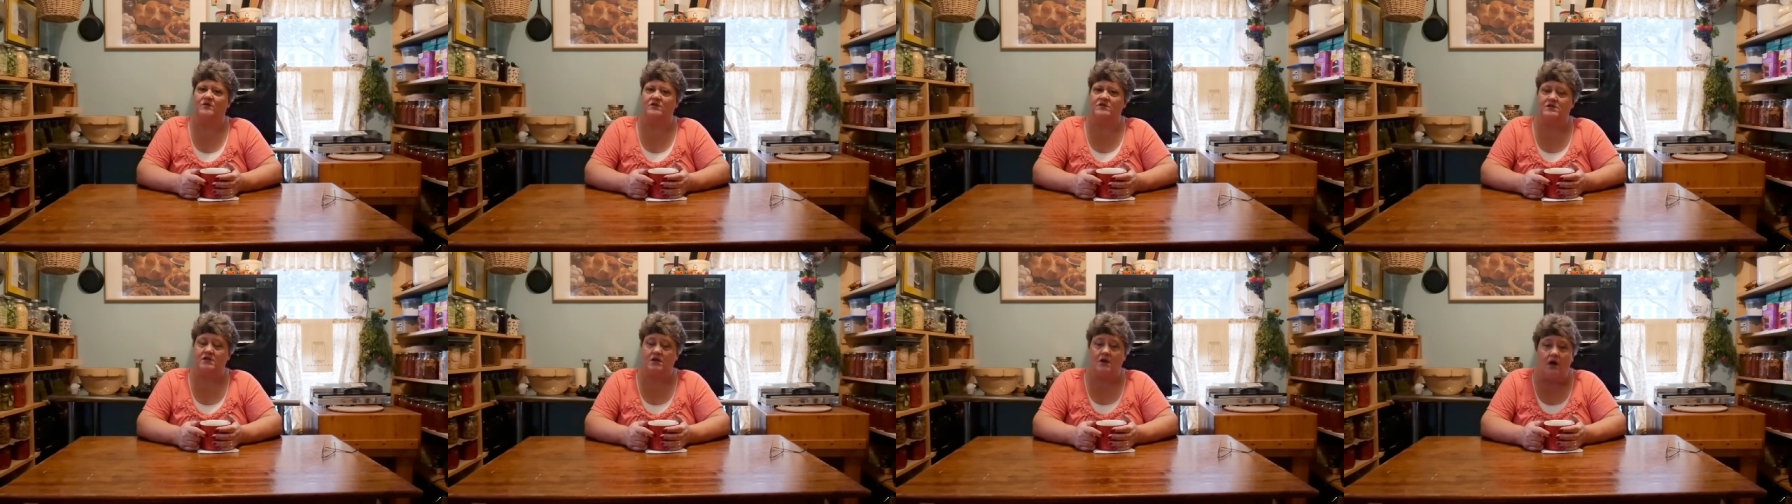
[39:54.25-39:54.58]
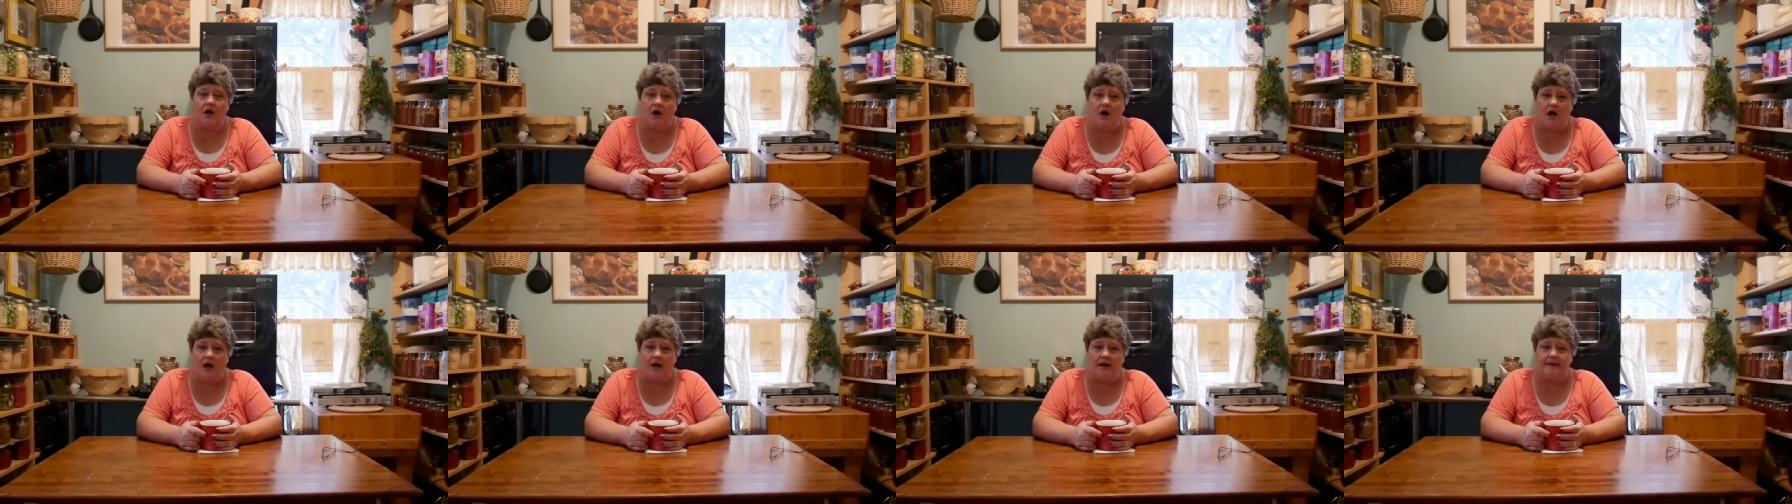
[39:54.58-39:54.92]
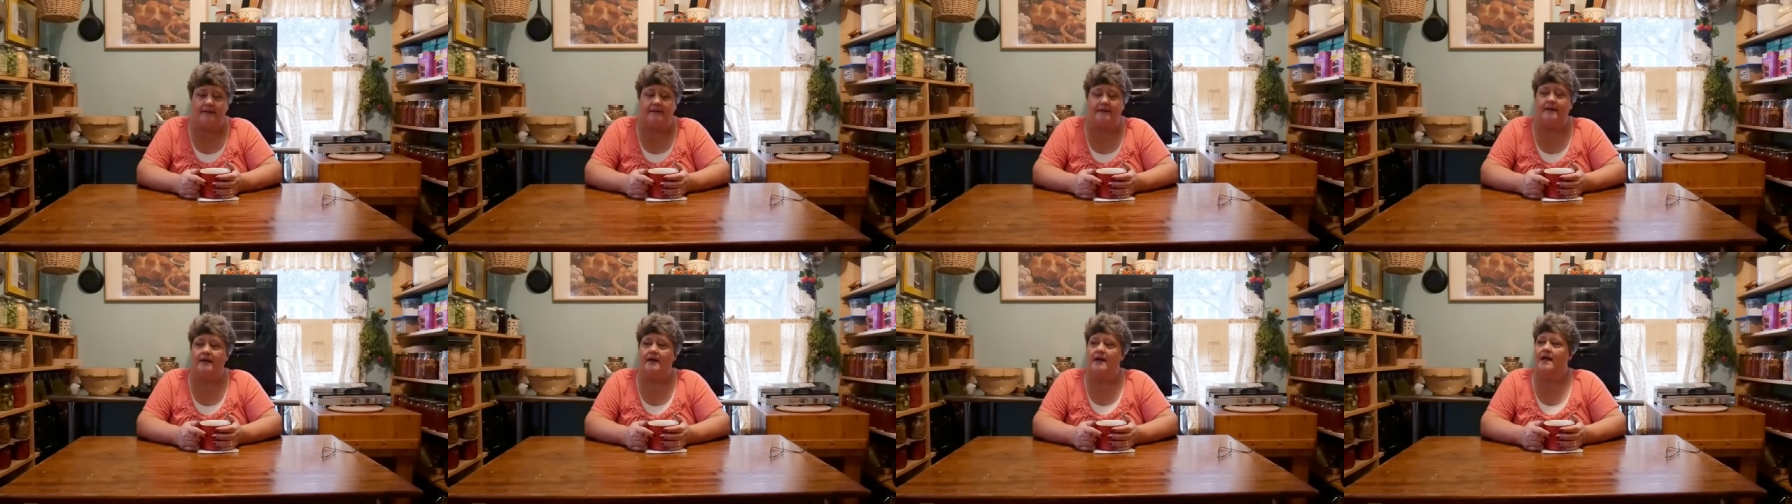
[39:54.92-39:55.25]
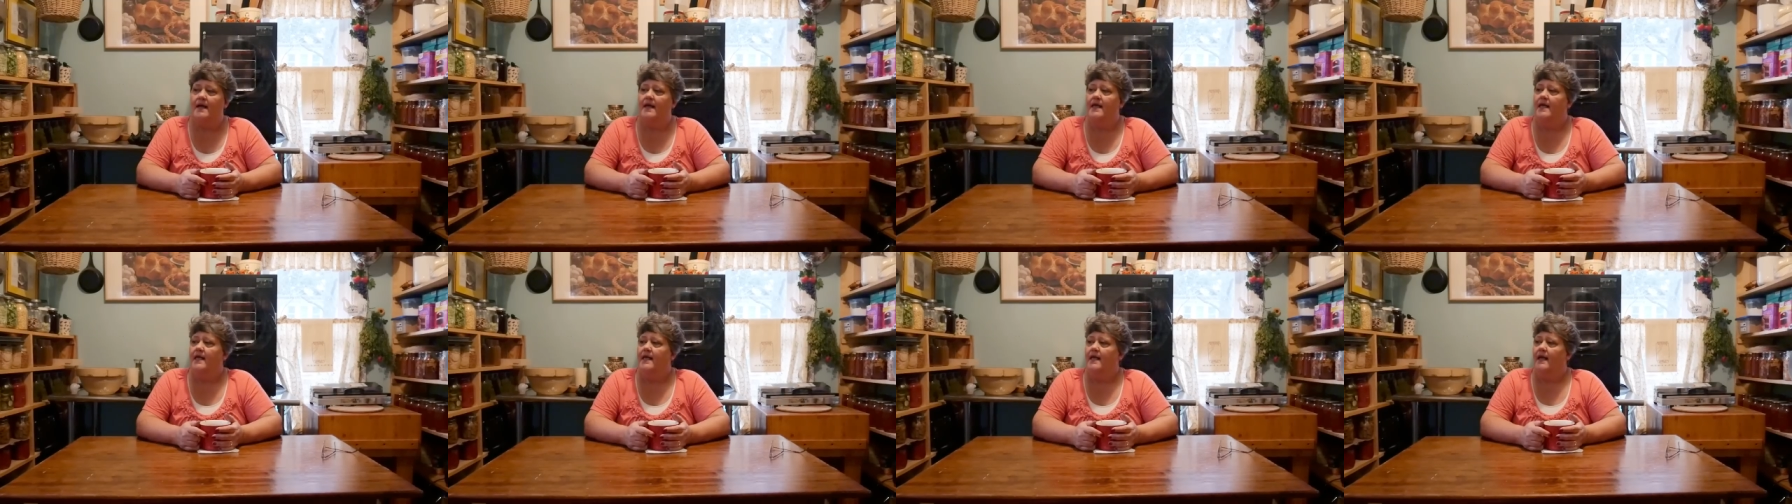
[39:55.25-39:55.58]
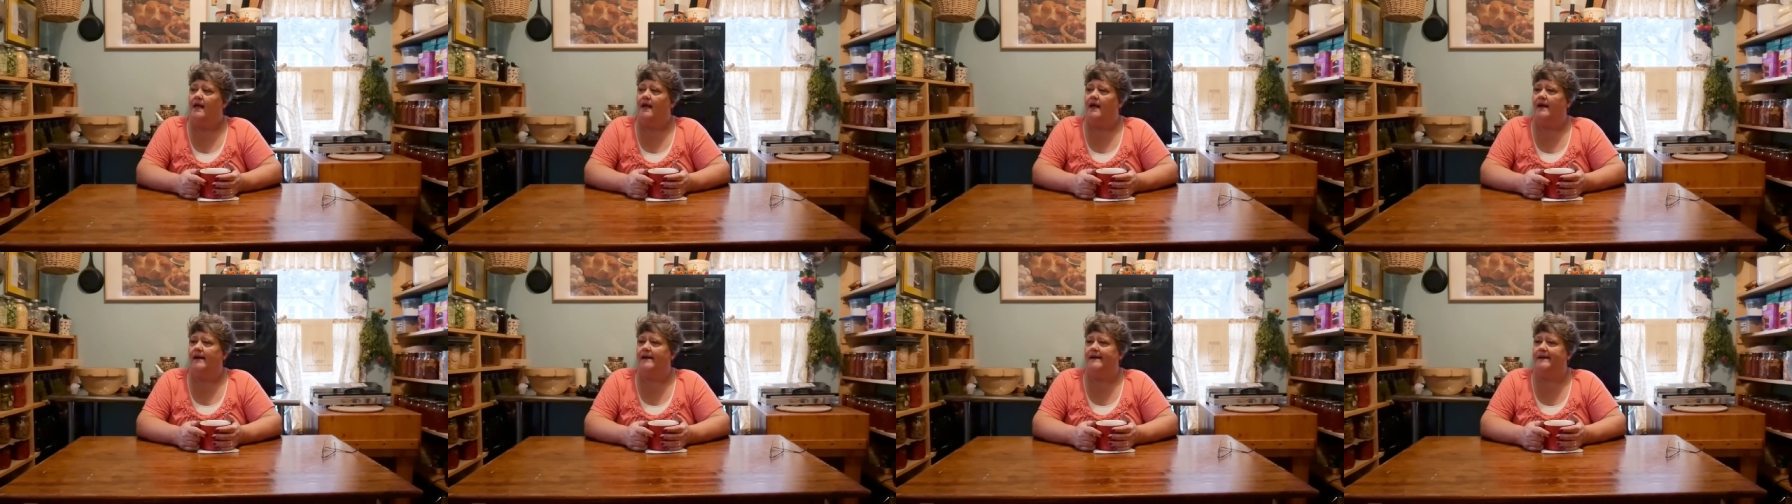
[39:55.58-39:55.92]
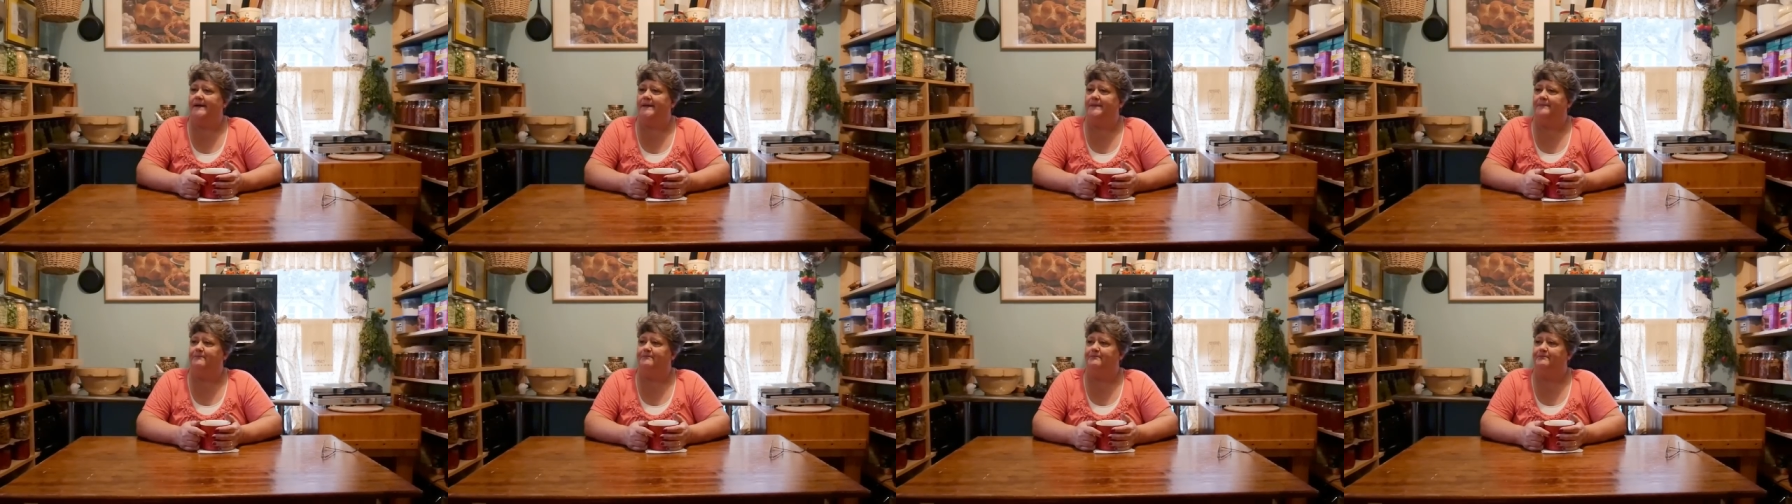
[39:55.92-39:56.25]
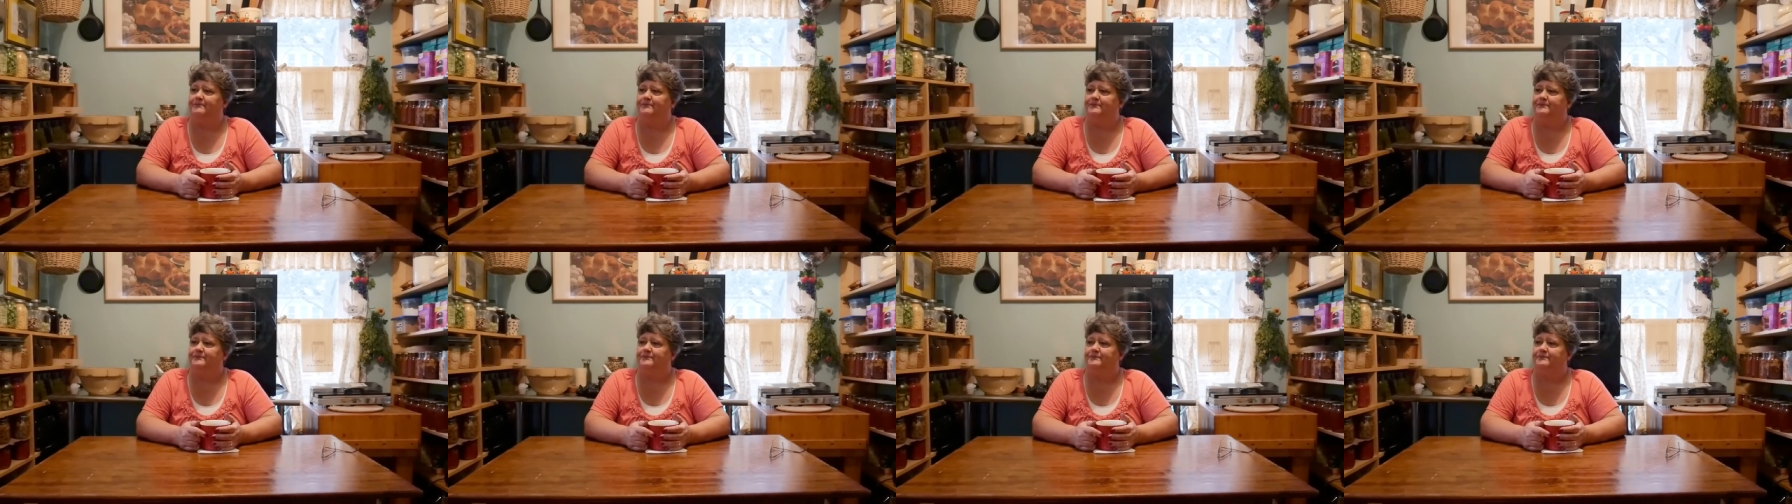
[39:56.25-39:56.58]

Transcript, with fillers: was gone. Um,